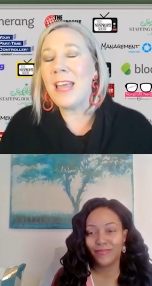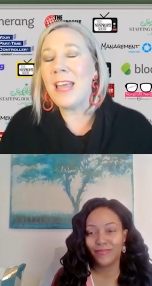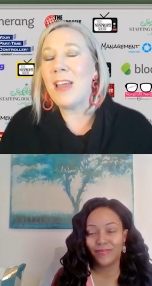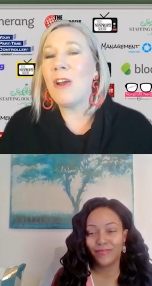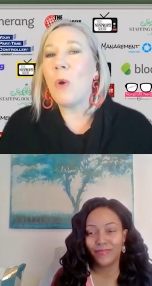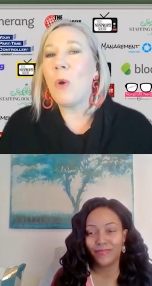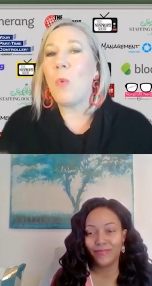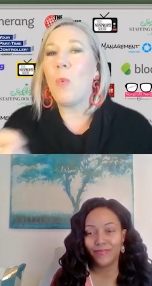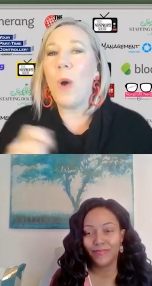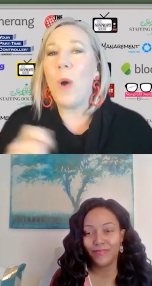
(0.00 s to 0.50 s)

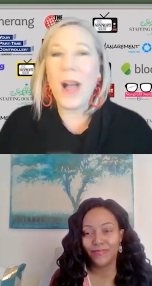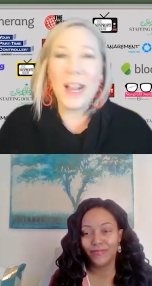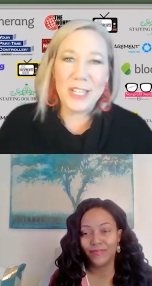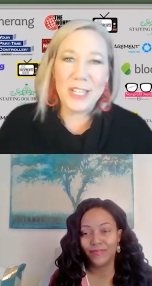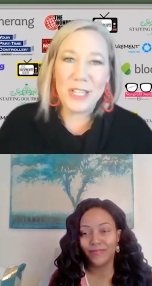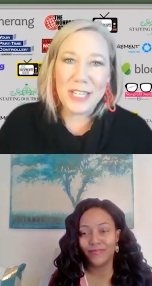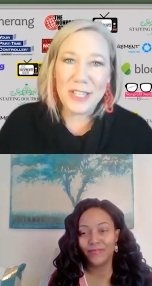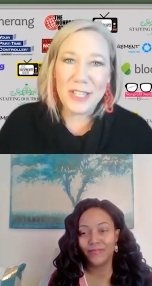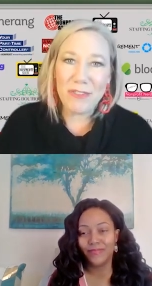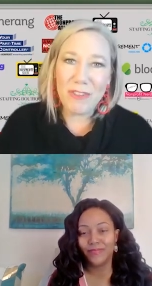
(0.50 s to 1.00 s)
Speaker 1: Watch
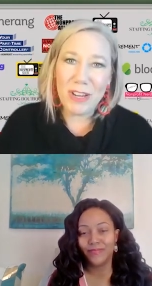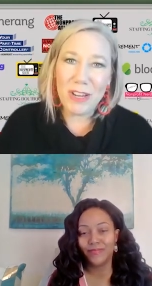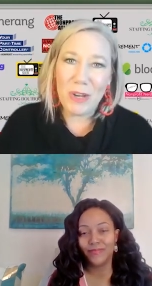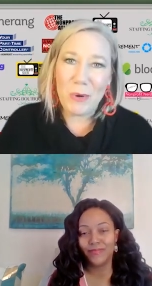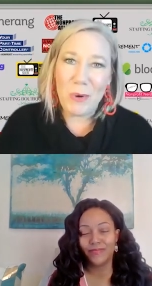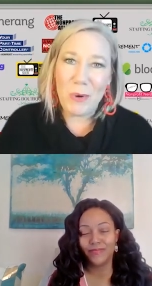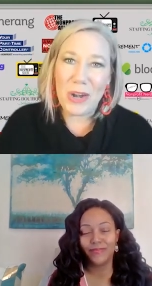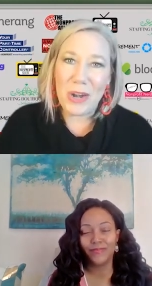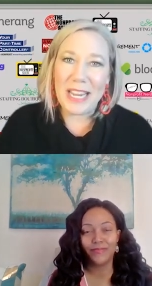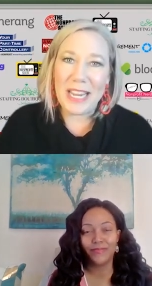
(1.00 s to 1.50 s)
this
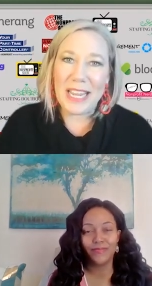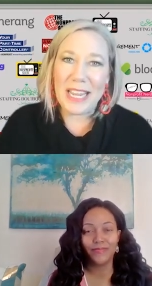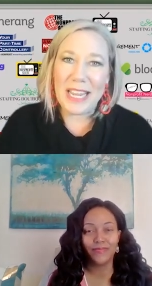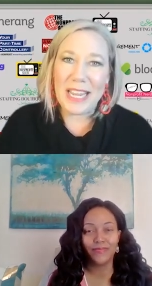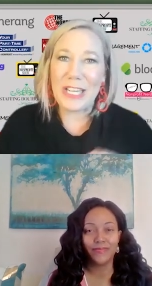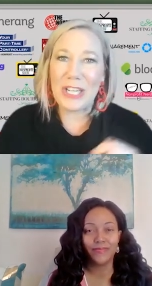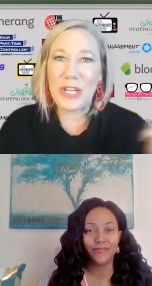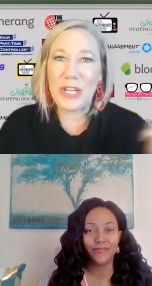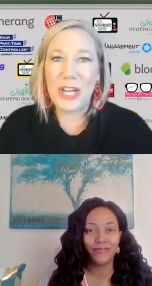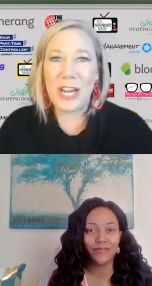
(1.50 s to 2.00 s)
recording,
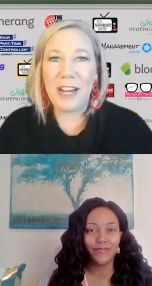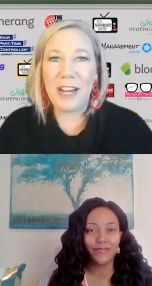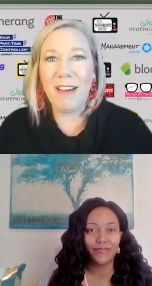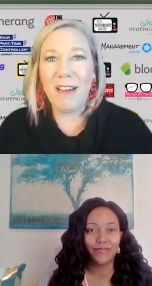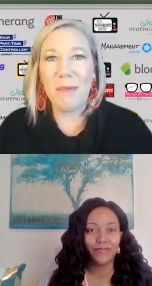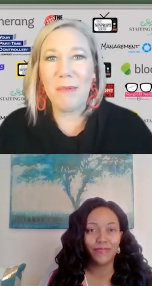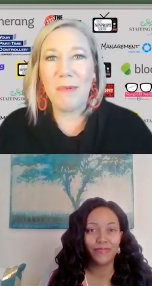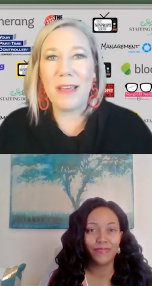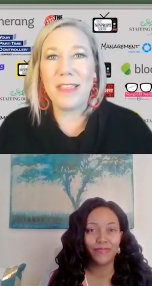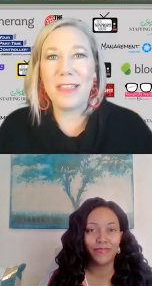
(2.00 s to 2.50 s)
share it
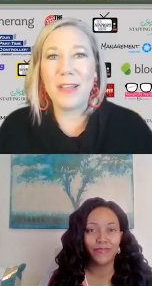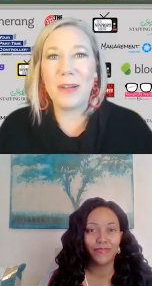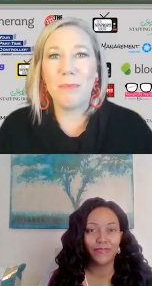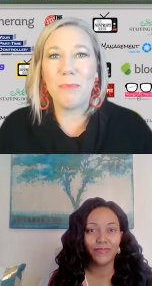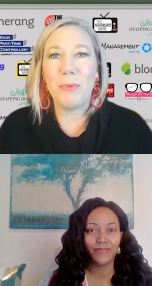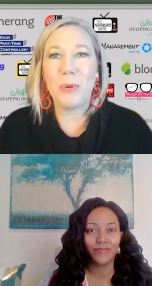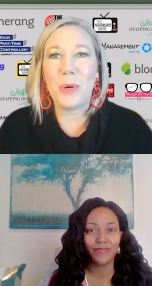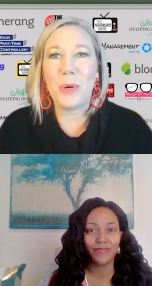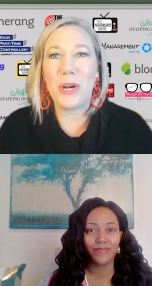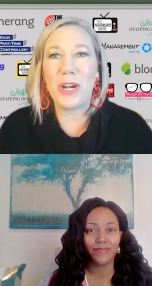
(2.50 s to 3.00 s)
with your
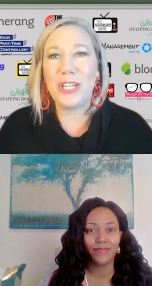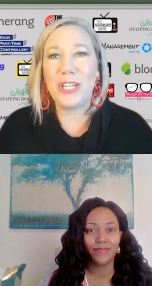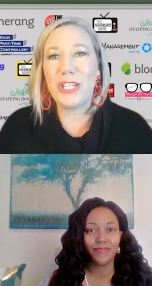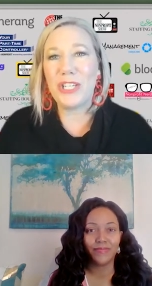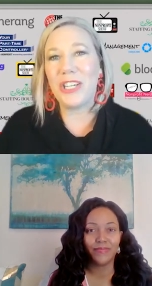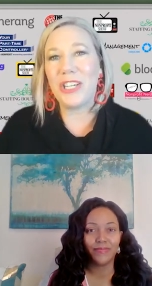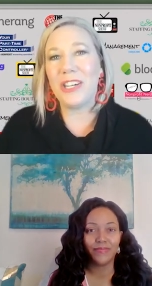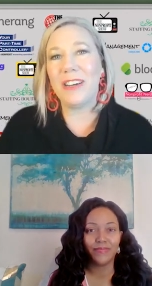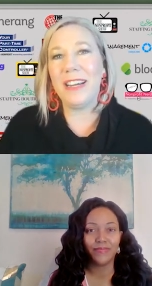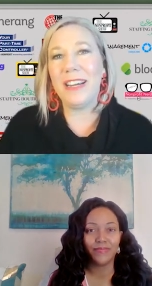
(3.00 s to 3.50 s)
board,
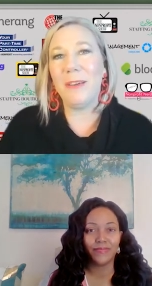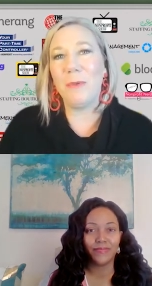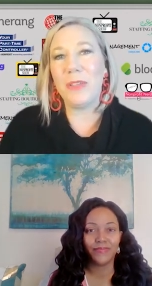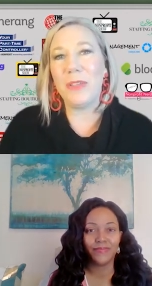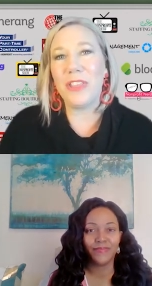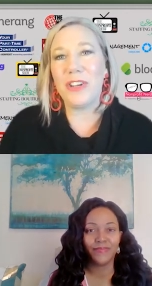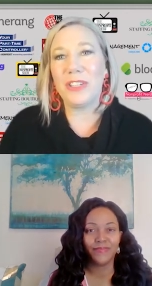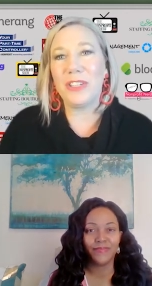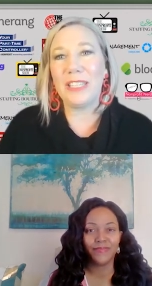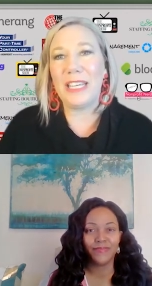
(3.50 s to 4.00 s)
share it with
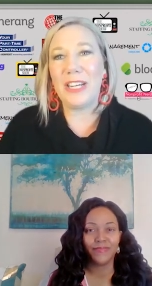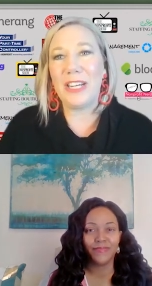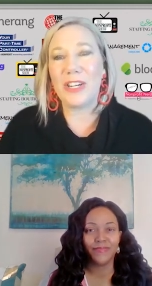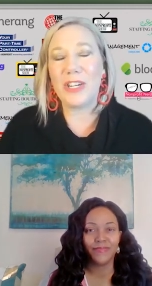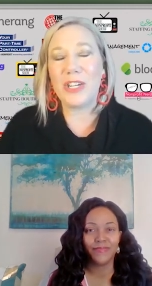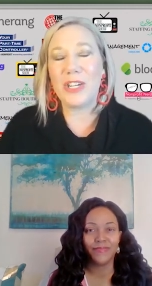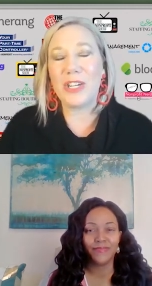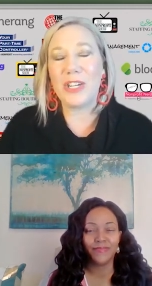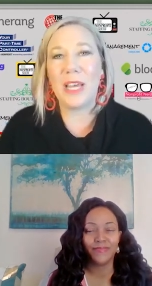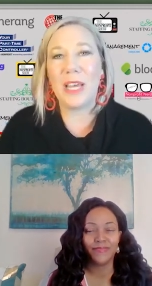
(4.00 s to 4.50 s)
your
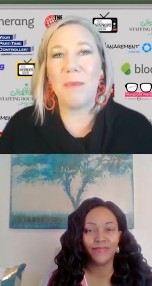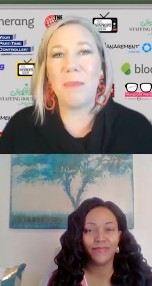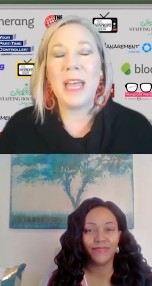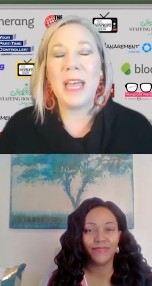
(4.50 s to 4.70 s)
leadership.